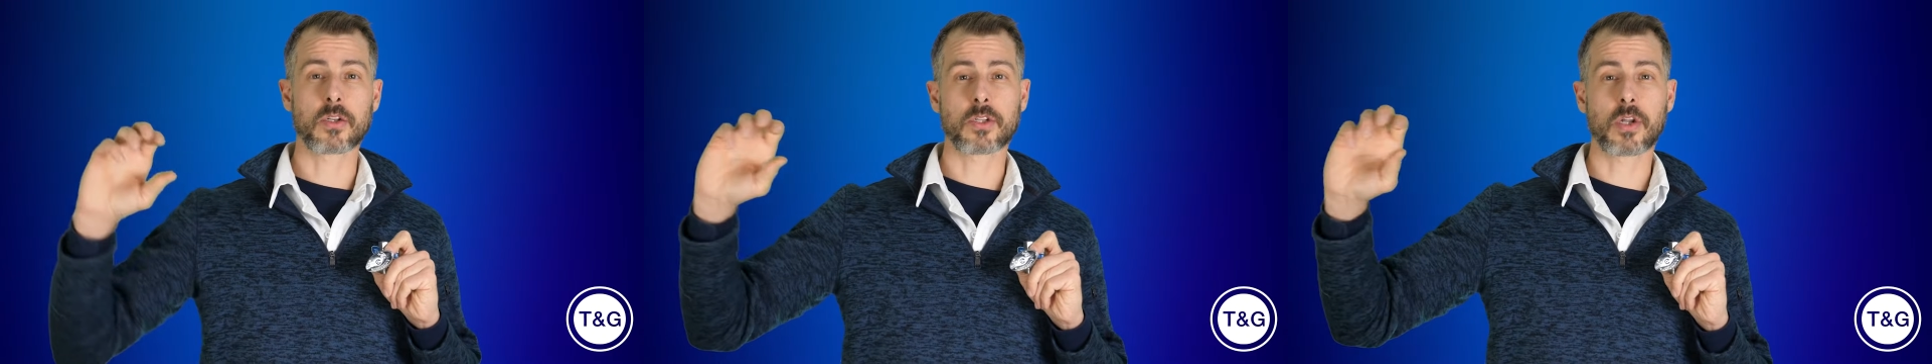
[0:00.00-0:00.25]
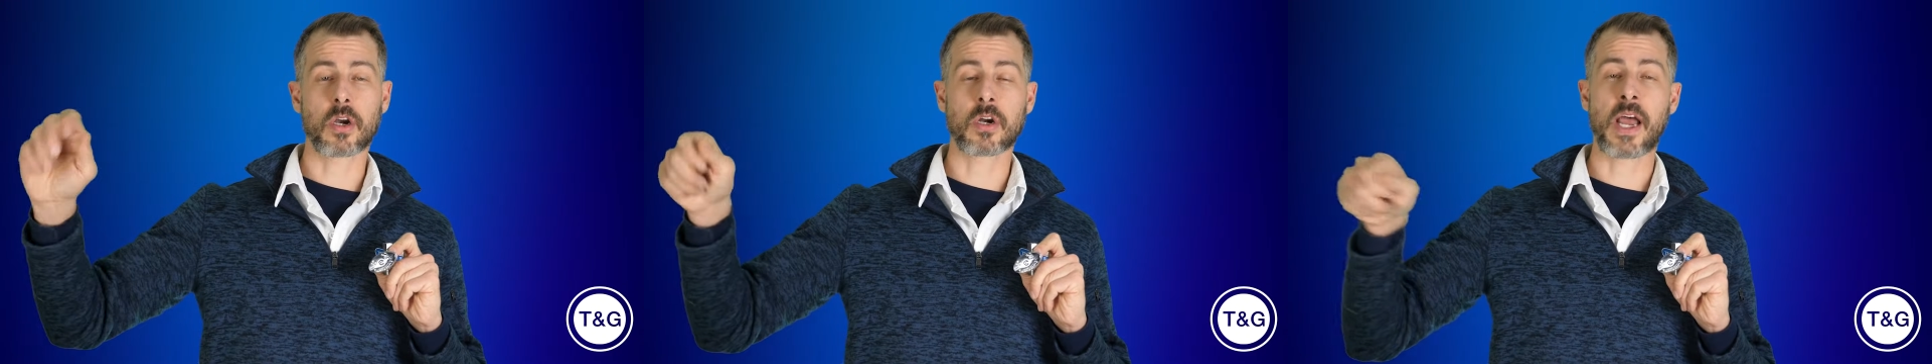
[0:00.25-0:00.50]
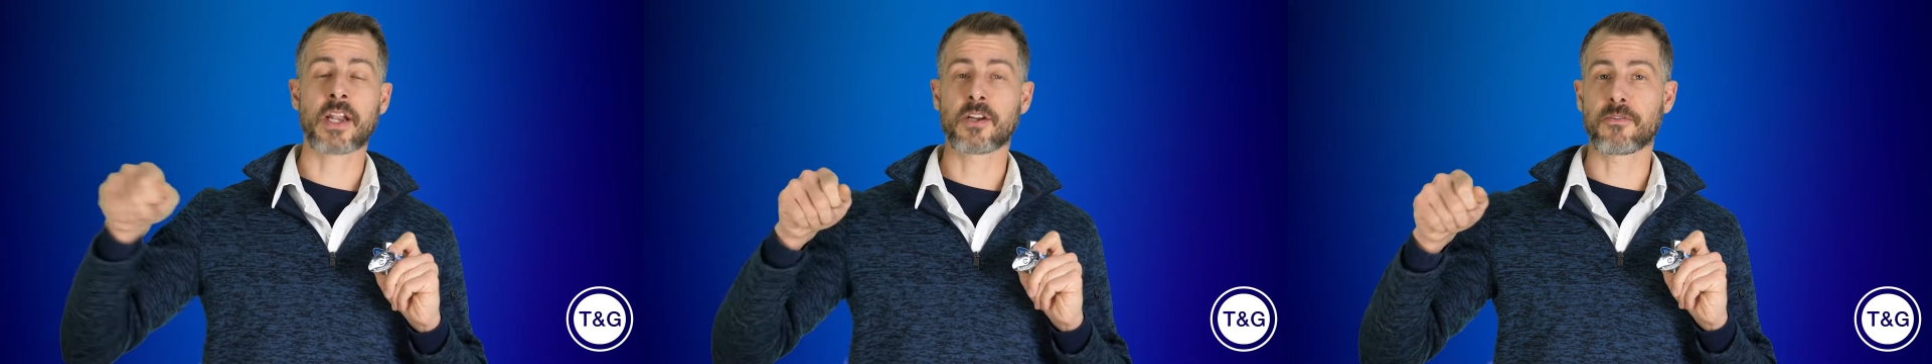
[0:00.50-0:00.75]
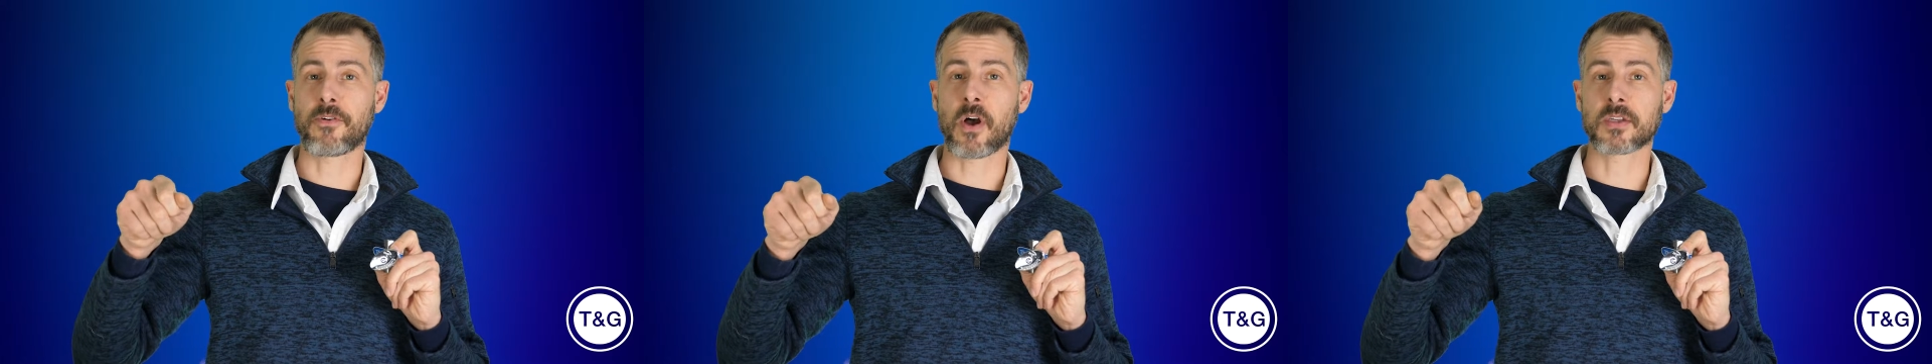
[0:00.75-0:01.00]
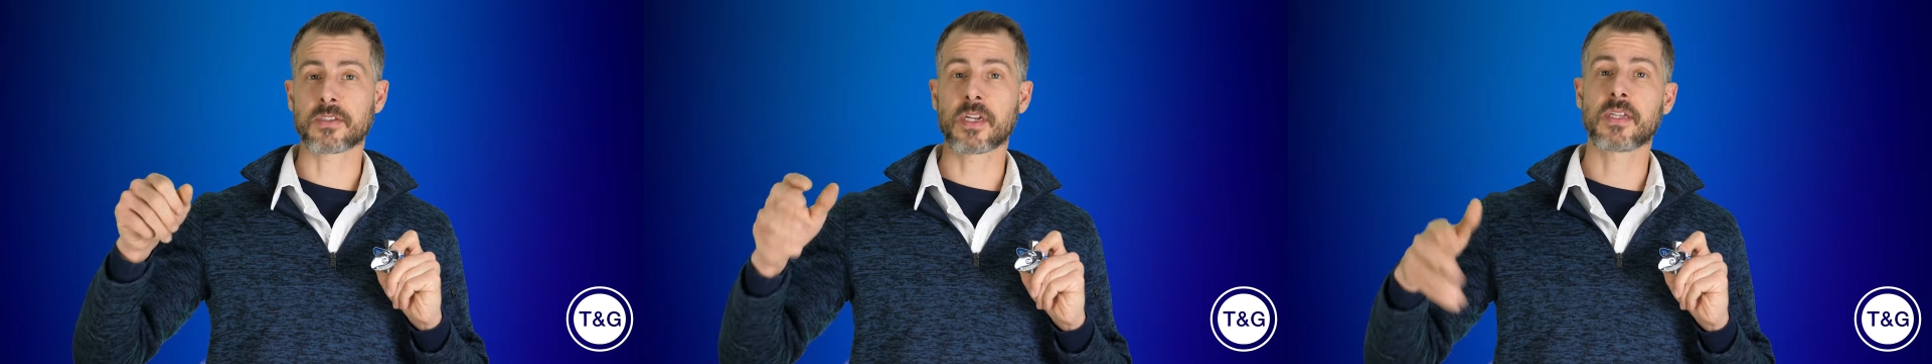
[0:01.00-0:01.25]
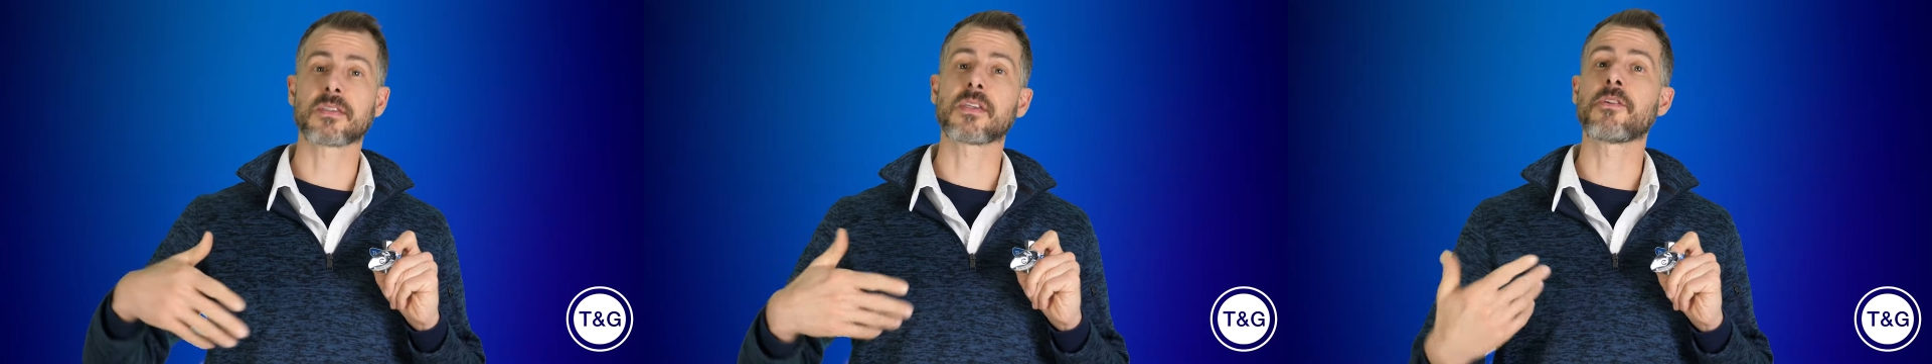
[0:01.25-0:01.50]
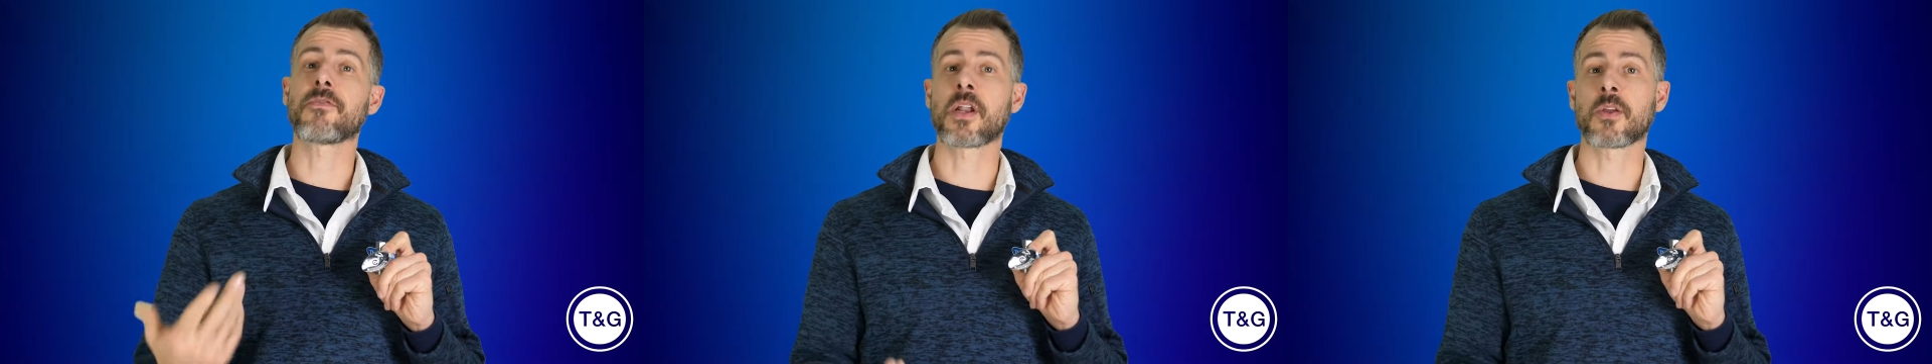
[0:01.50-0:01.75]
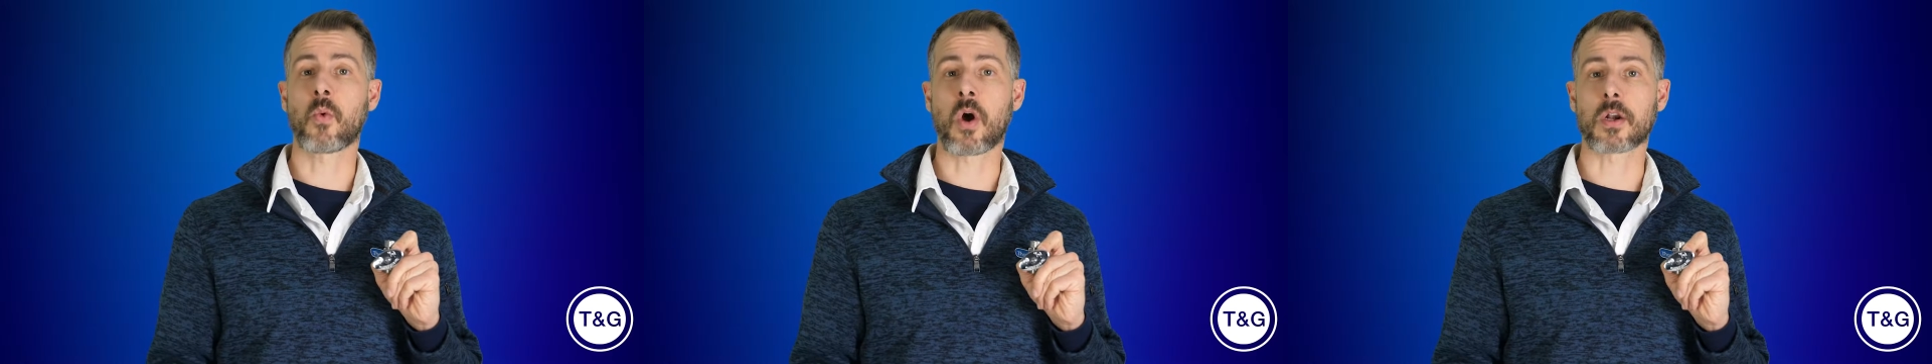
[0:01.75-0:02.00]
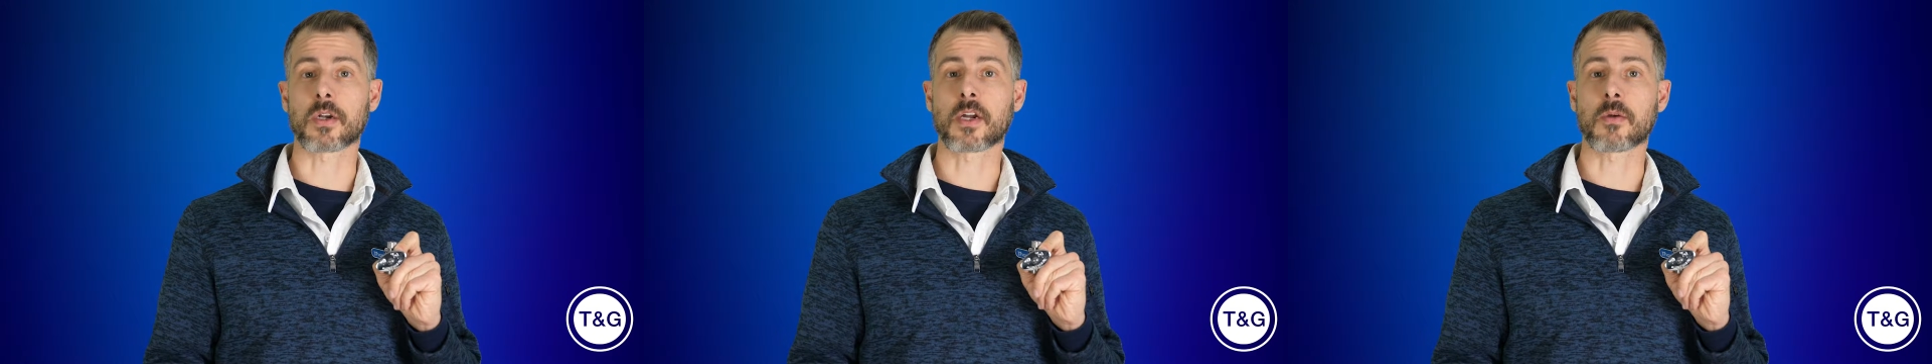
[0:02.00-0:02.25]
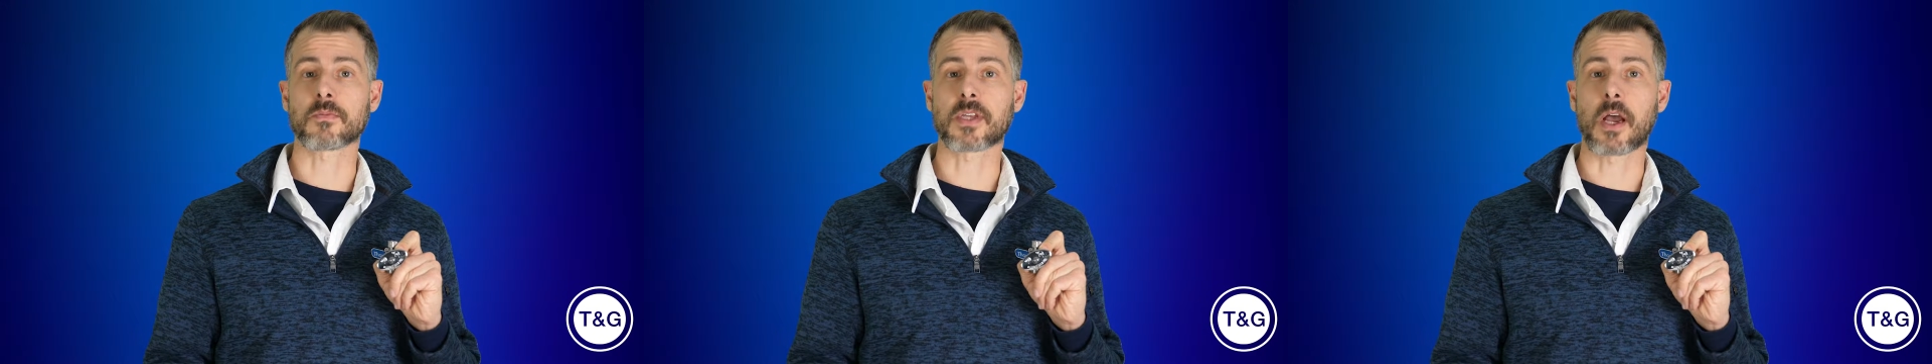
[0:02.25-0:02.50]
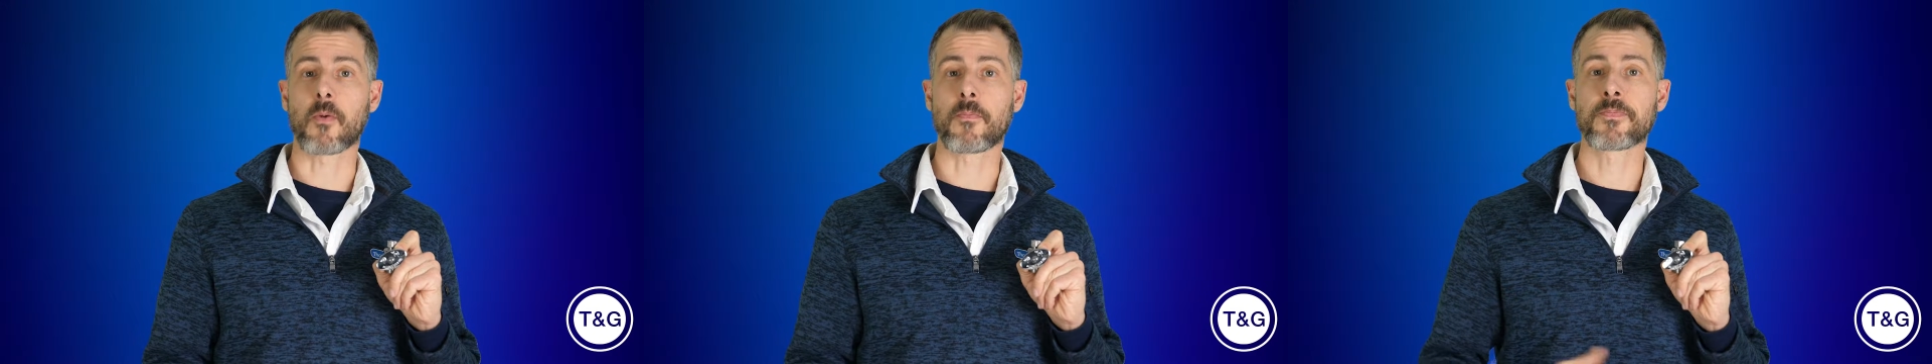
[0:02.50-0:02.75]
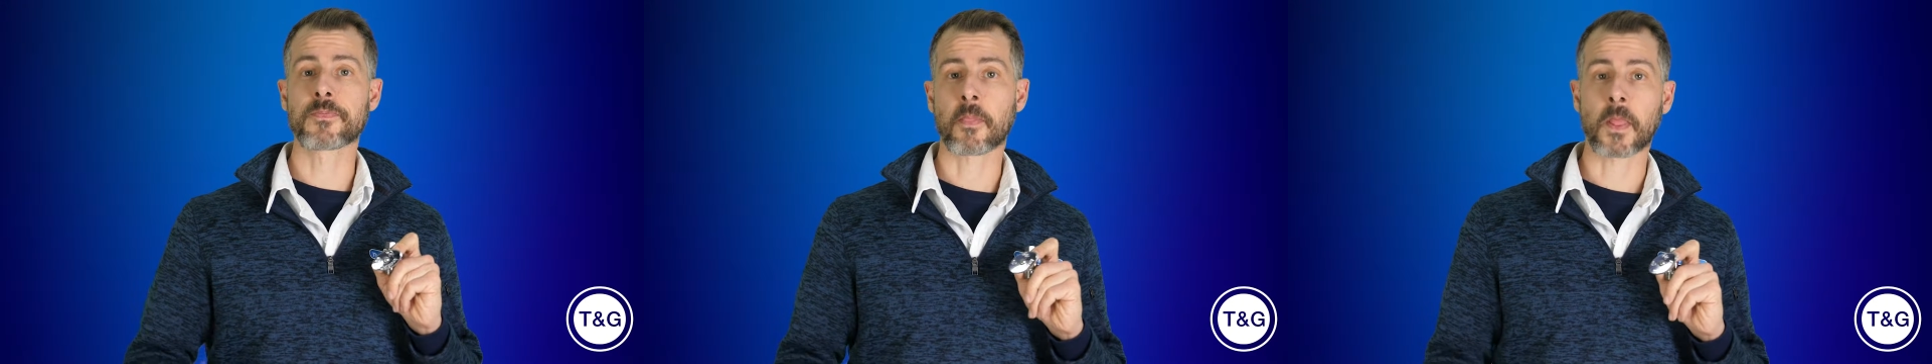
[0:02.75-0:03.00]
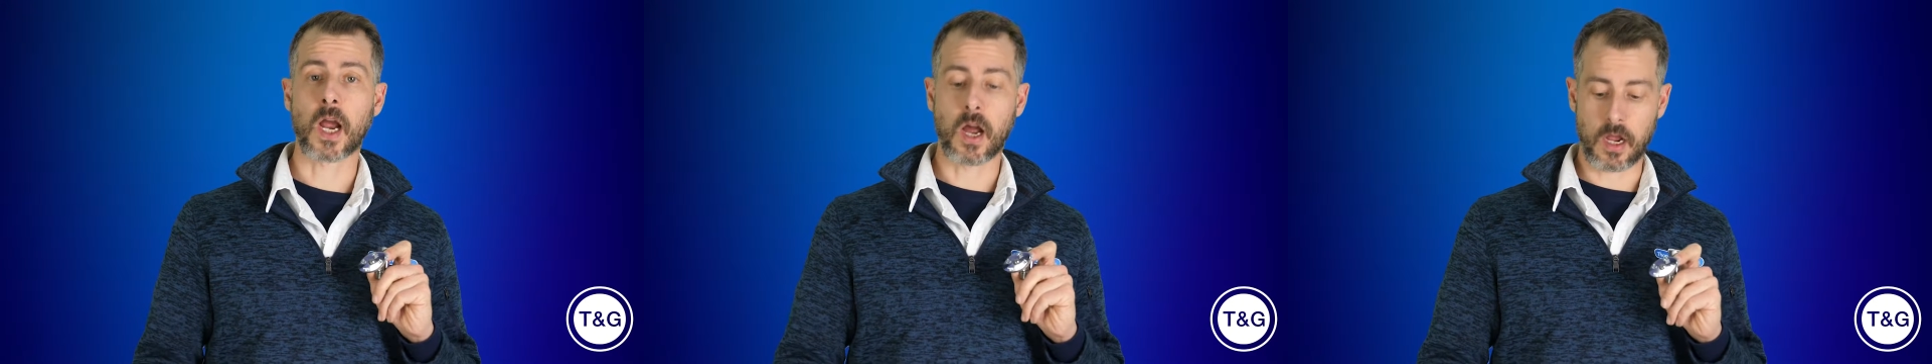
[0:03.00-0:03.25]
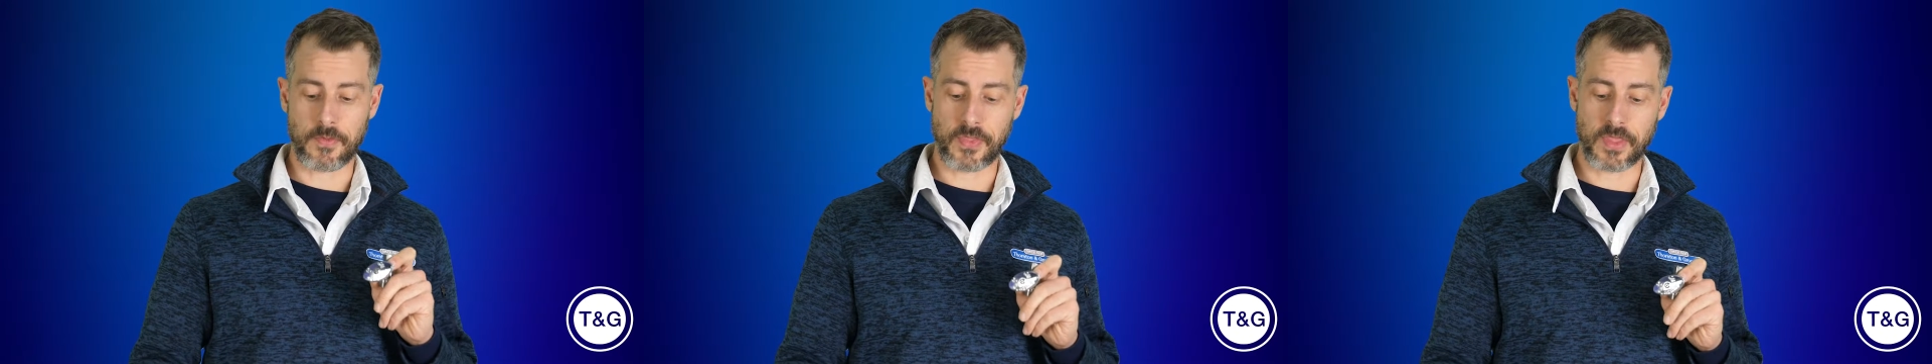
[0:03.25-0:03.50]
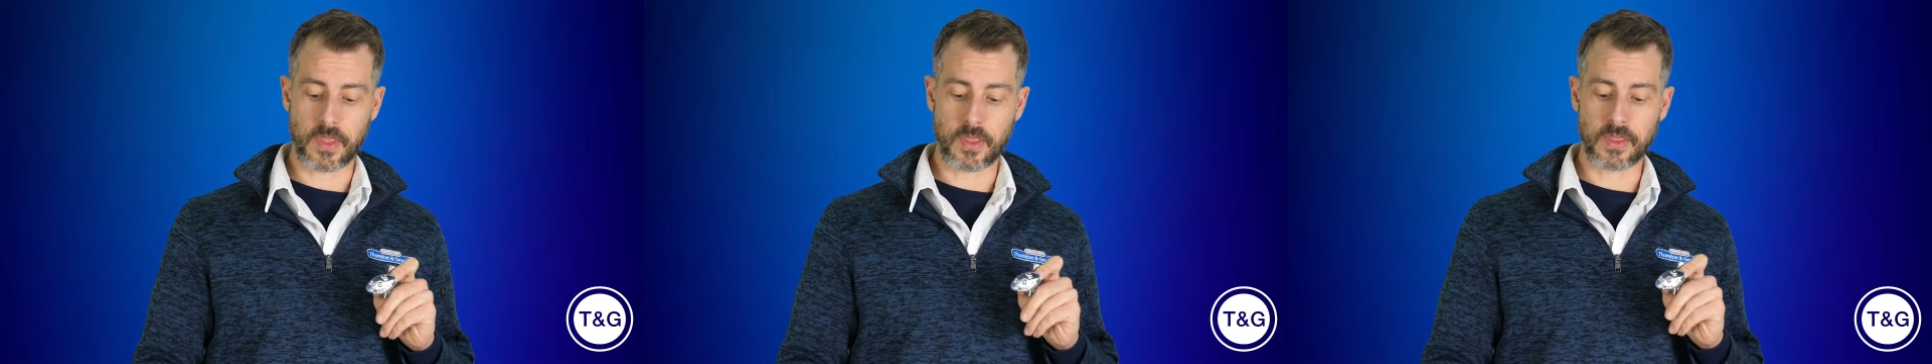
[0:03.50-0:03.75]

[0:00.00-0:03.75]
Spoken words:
turn on your faucet and see if any water comes out.